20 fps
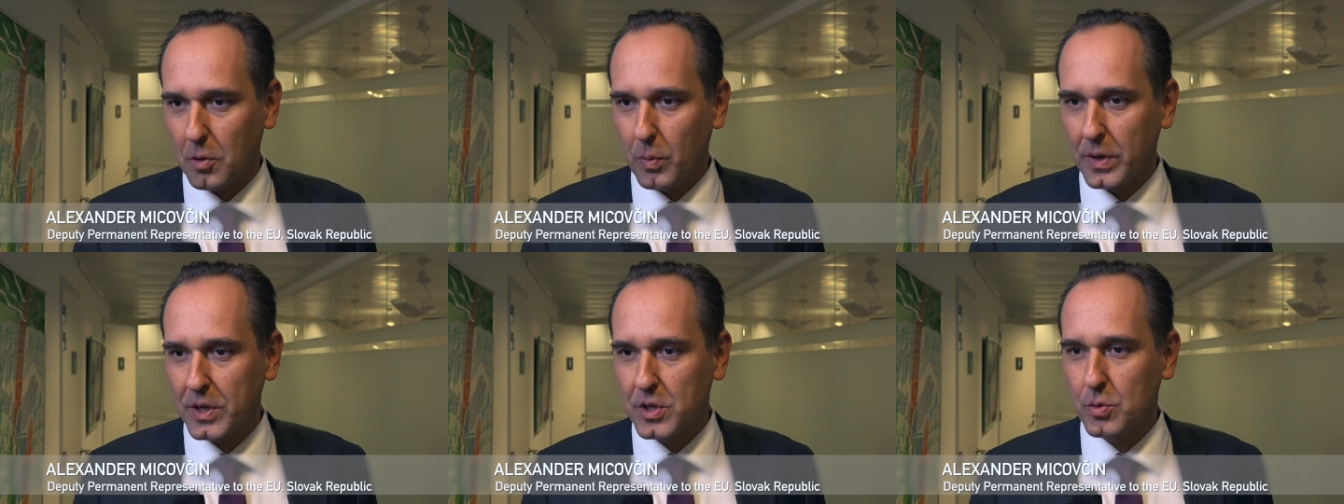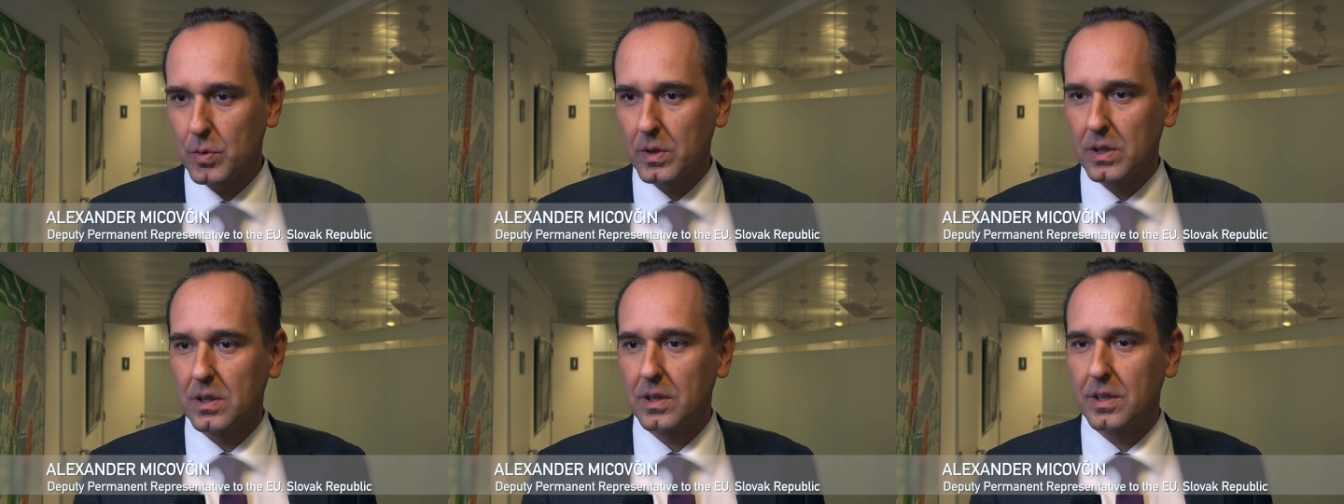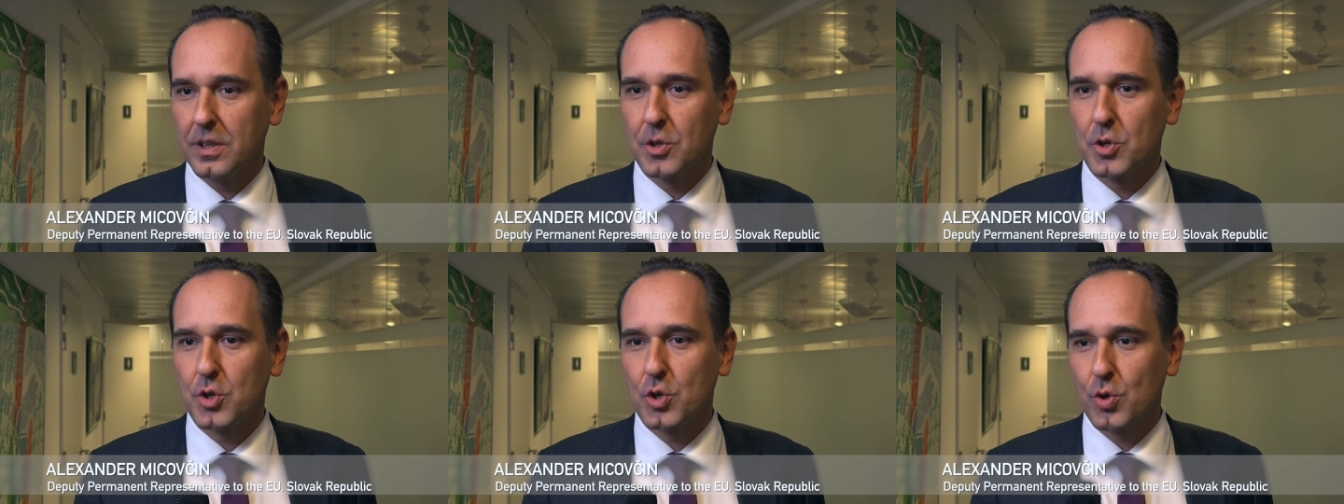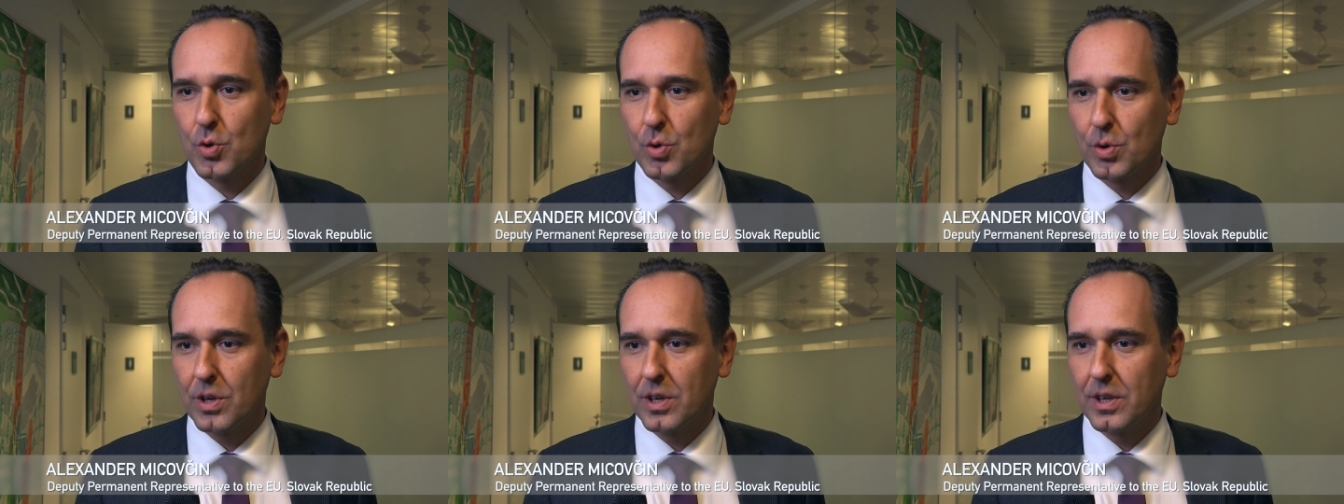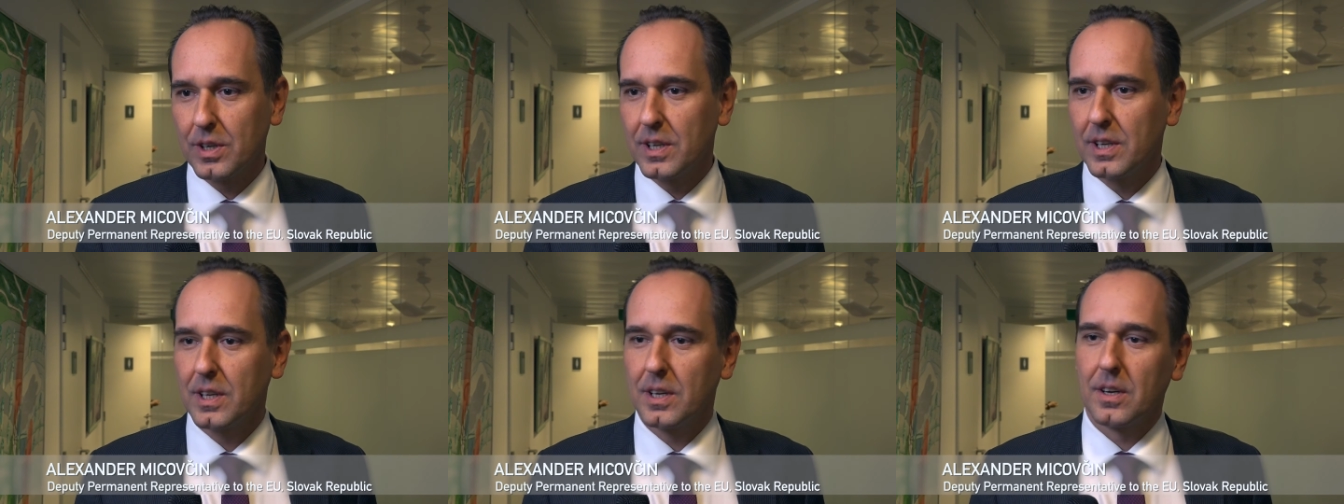which will
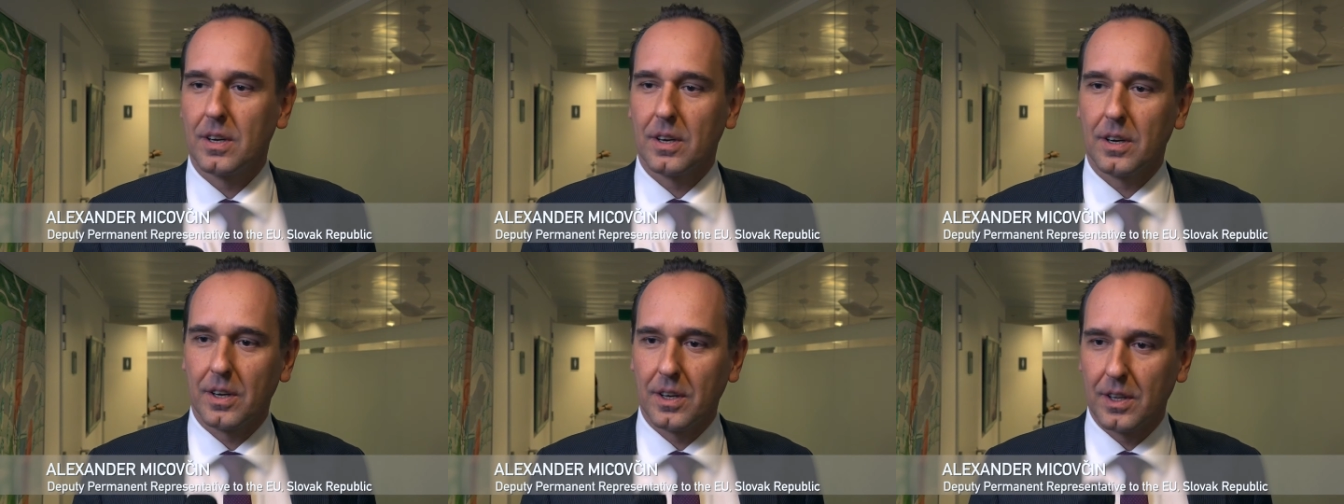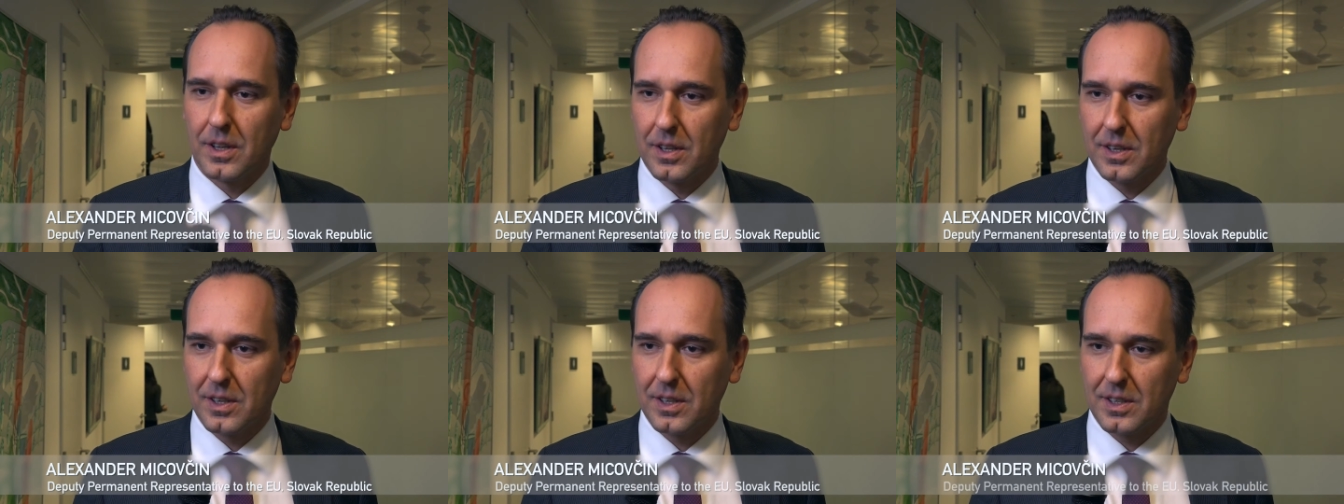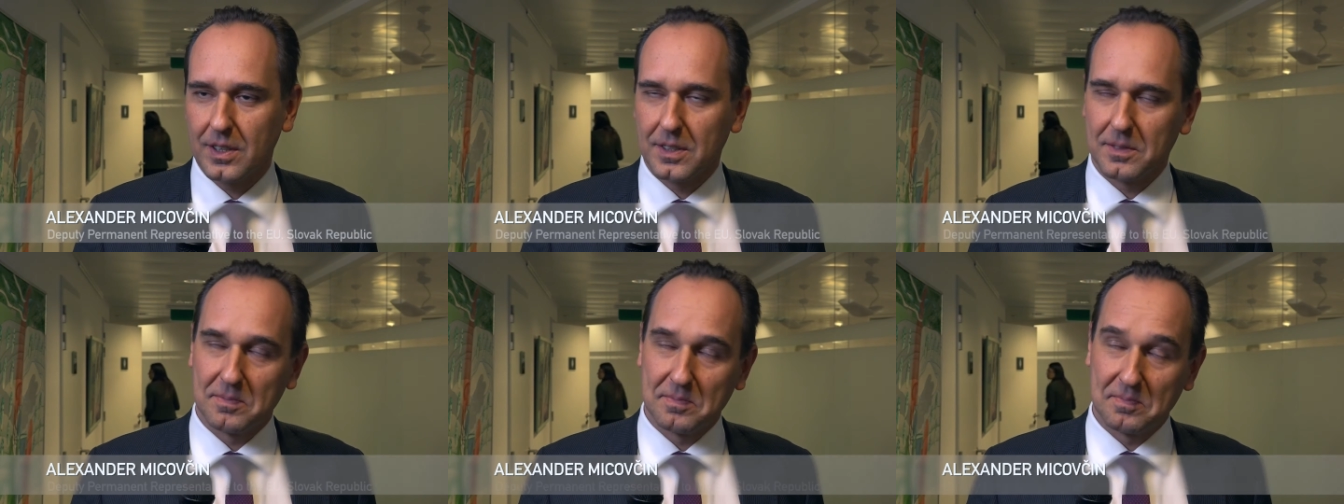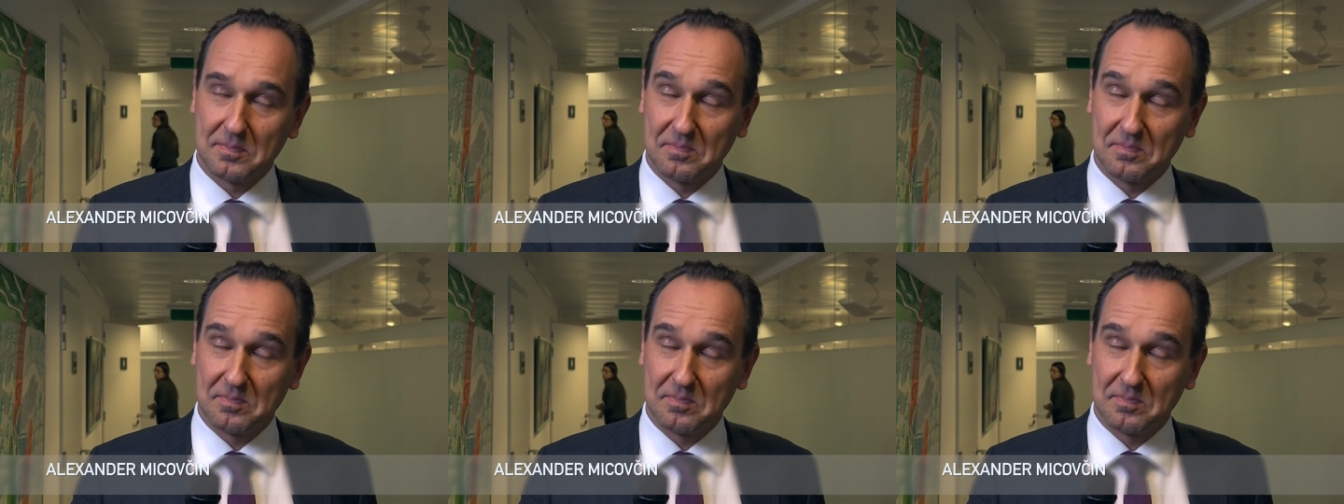ensure in the